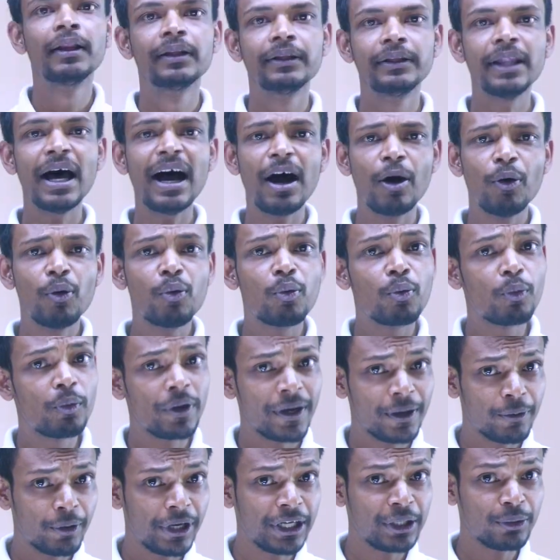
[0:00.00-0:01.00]
Now we
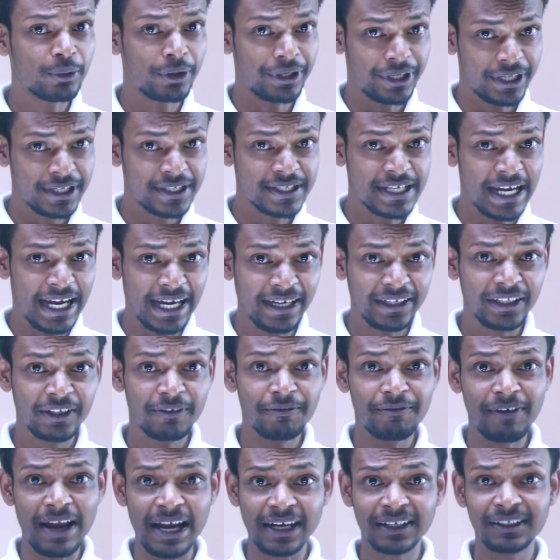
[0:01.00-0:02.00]
are going to understand the
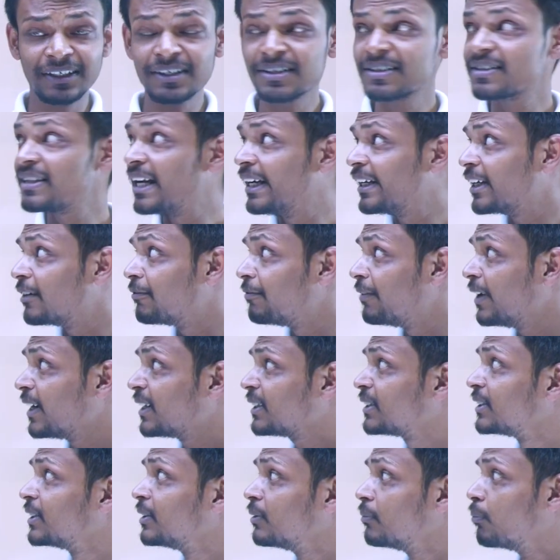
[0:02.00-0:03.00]
factors that
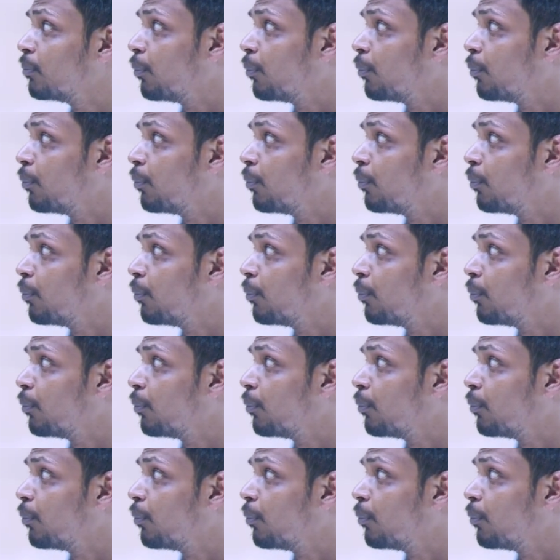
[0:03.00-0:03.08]
affect